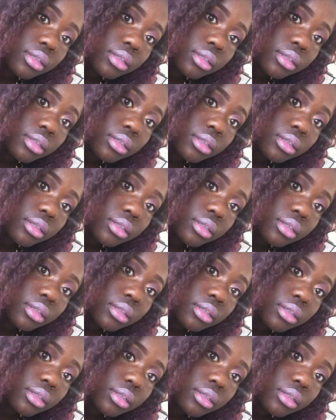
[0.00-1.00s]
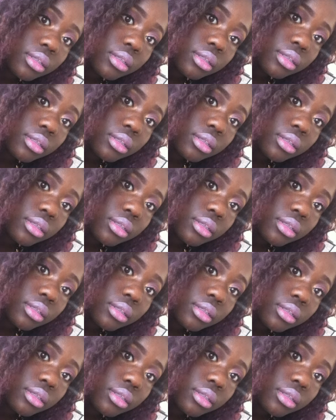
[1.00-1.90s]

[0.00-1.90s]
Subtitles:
[no speech]